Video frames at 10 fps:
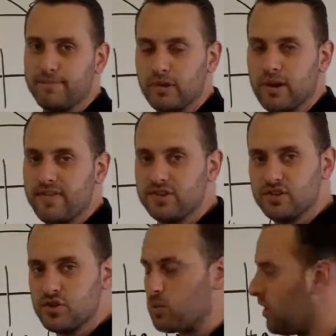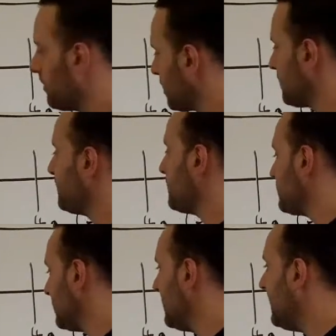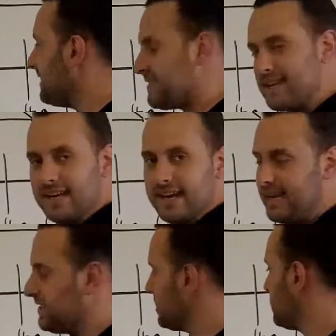Okay, this is the one that converts leads into